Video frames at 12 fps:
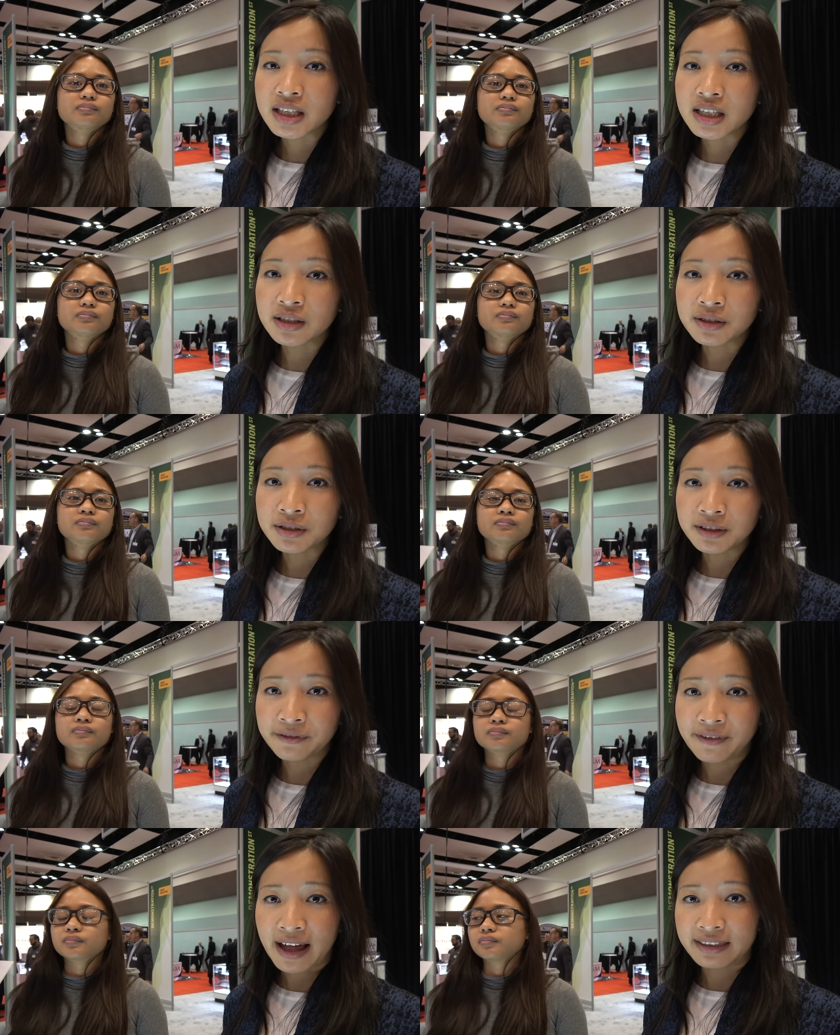Speaker 1: due to the
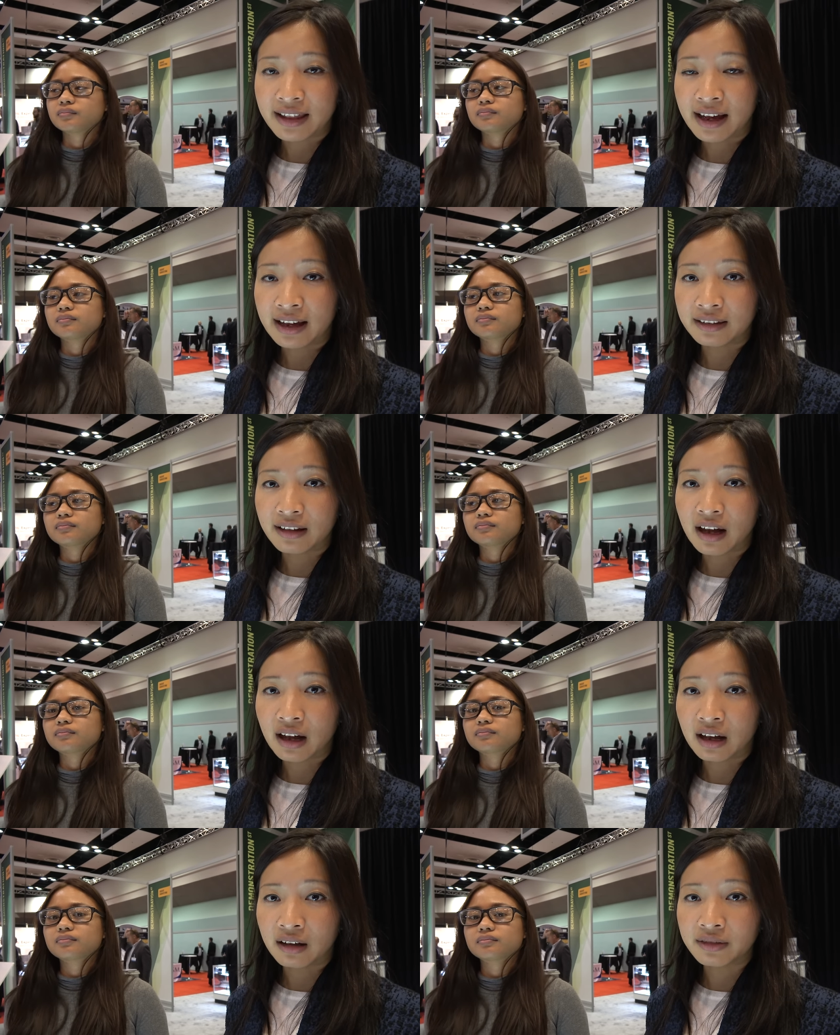fact that
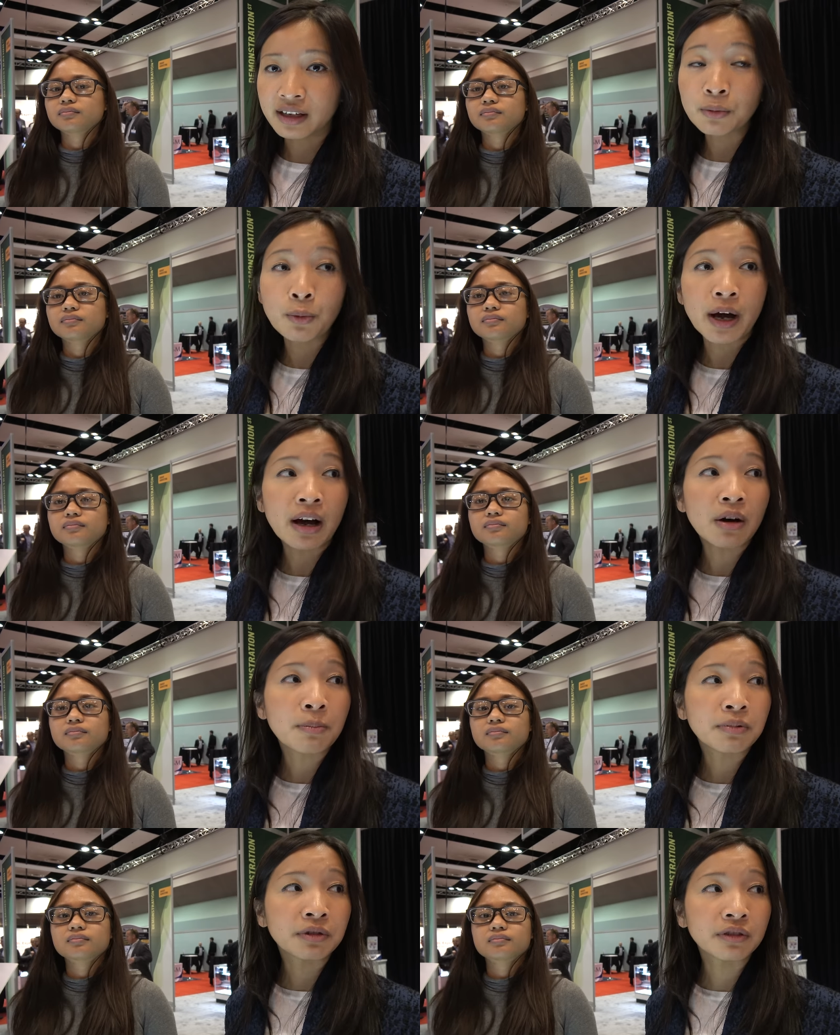uh, they're well
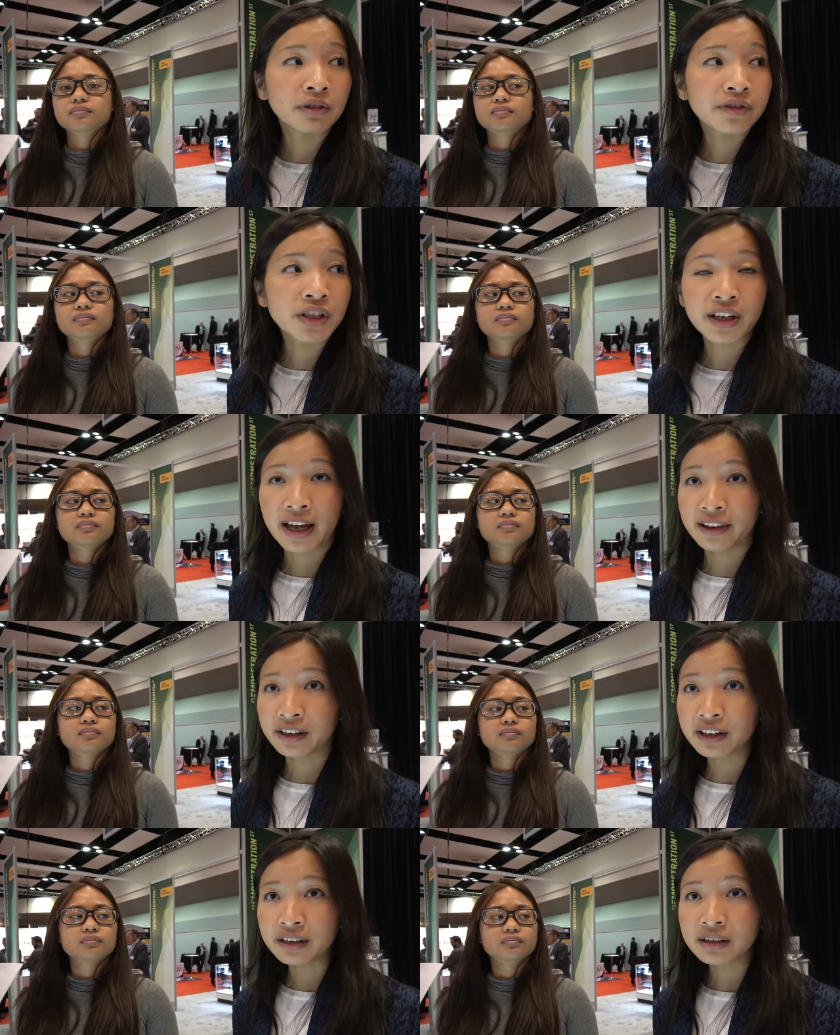proved
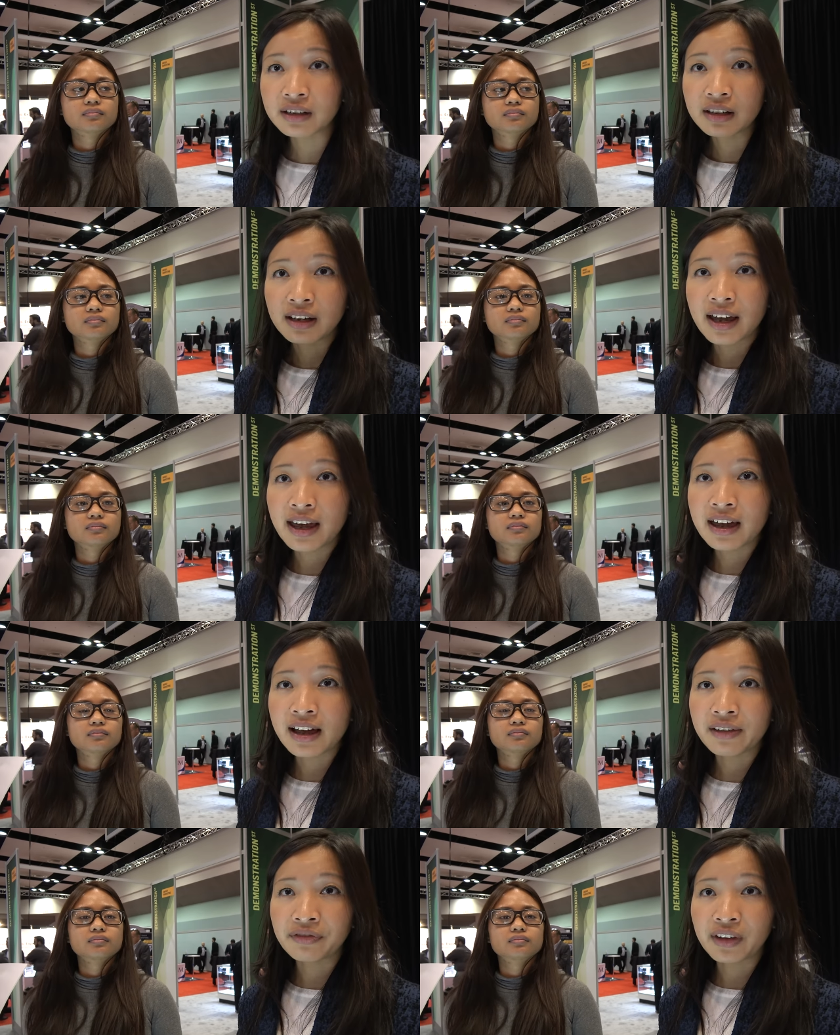together,
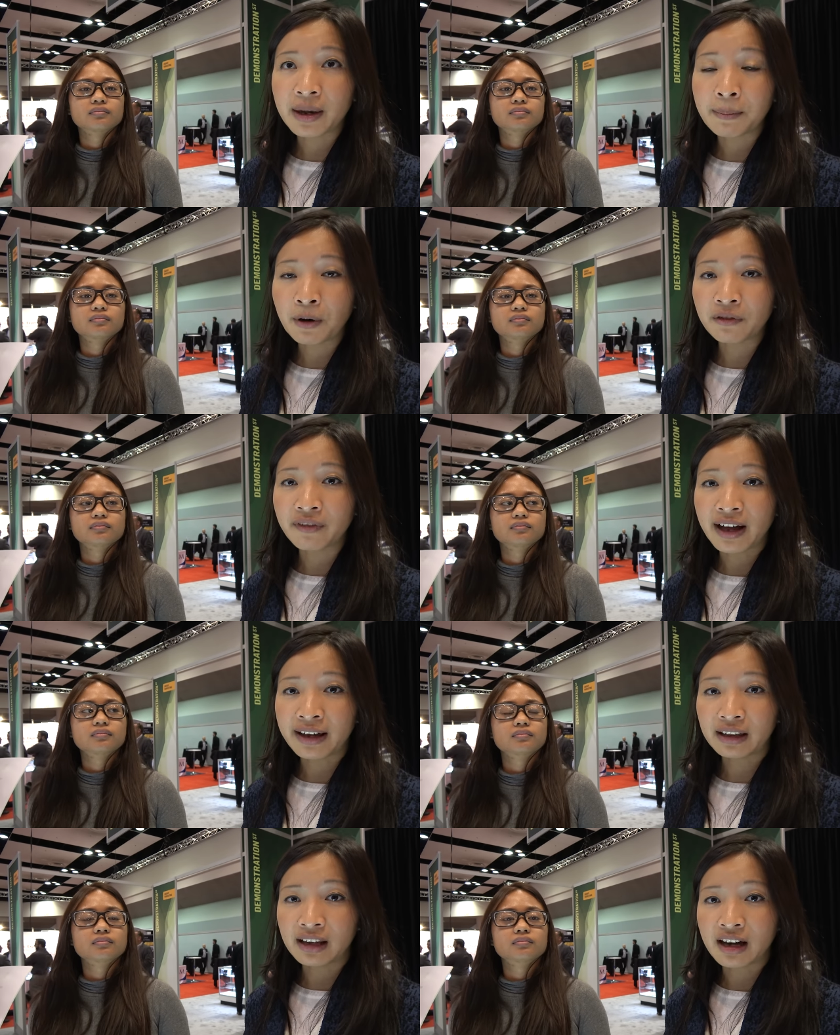and they
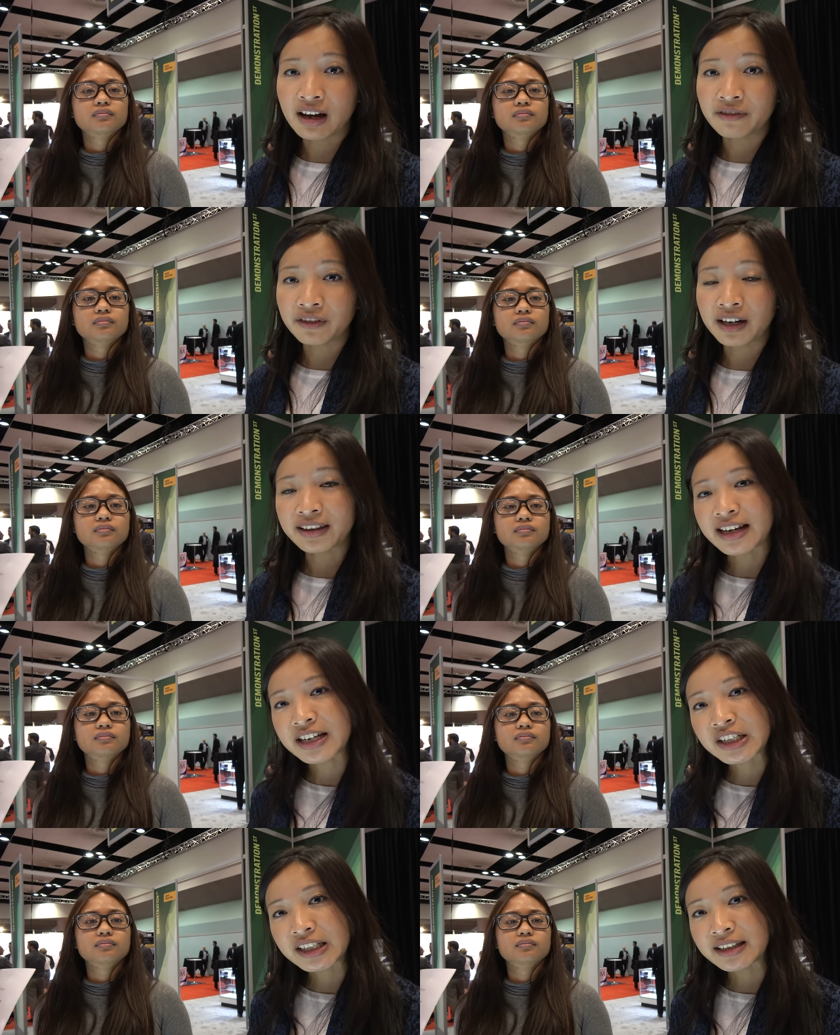provide a lot of
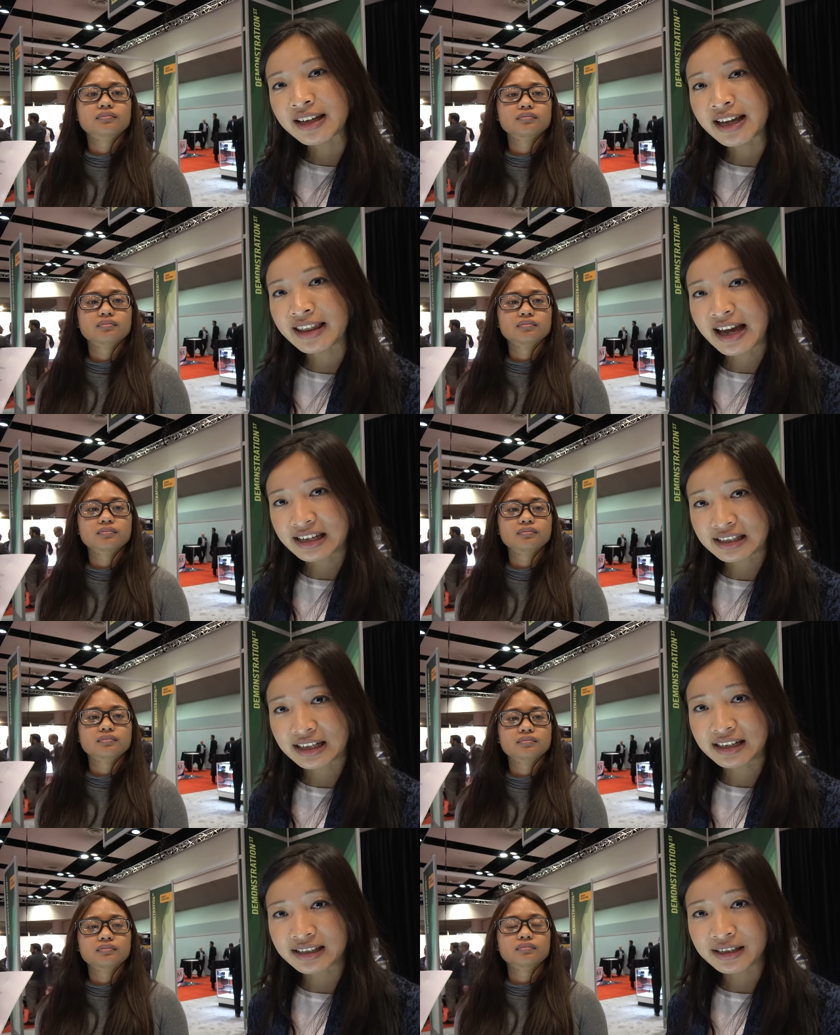connection and
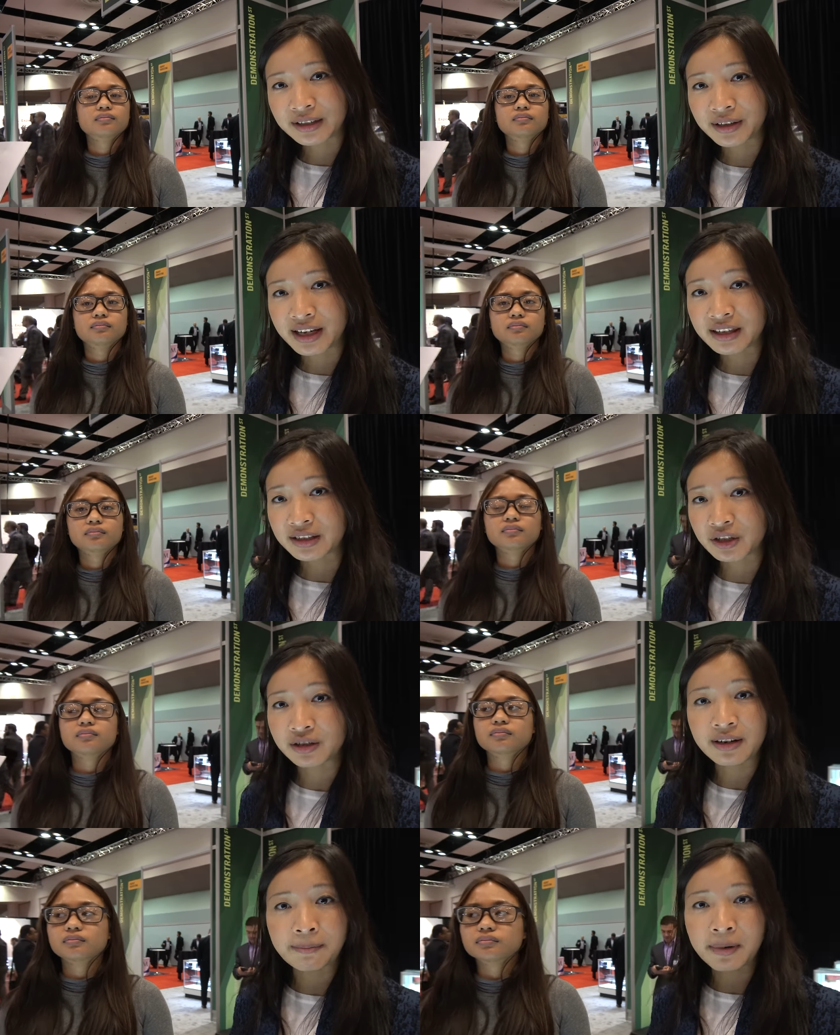access to
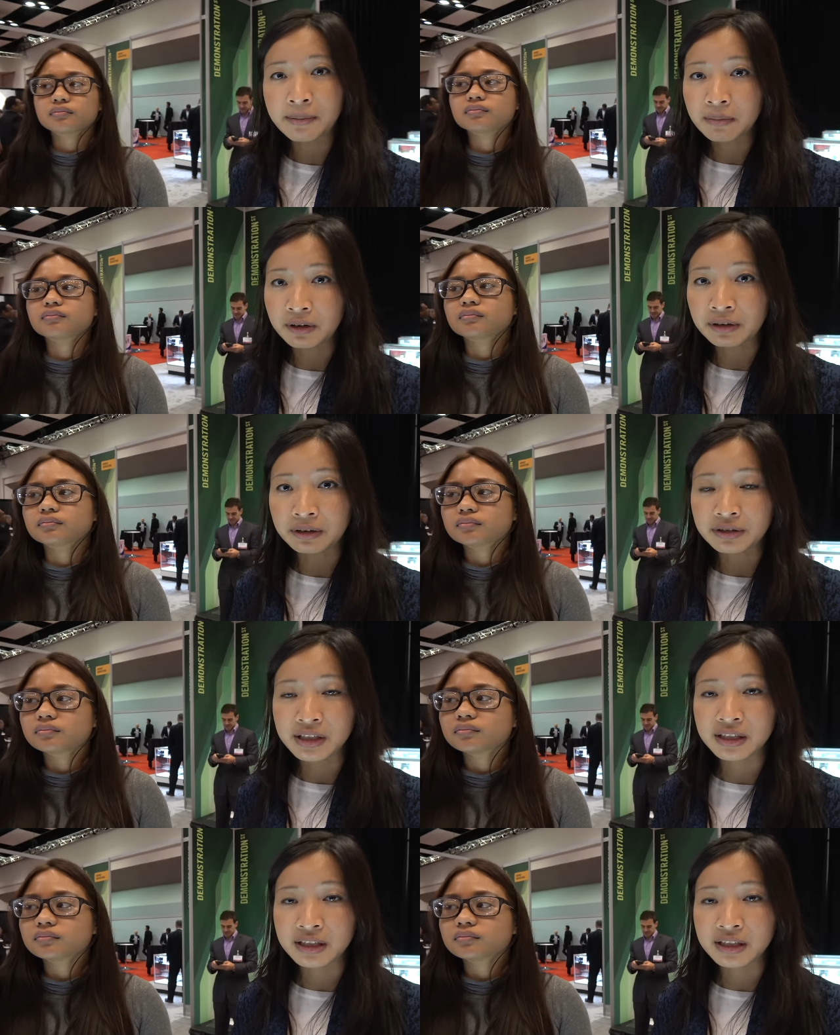industry people,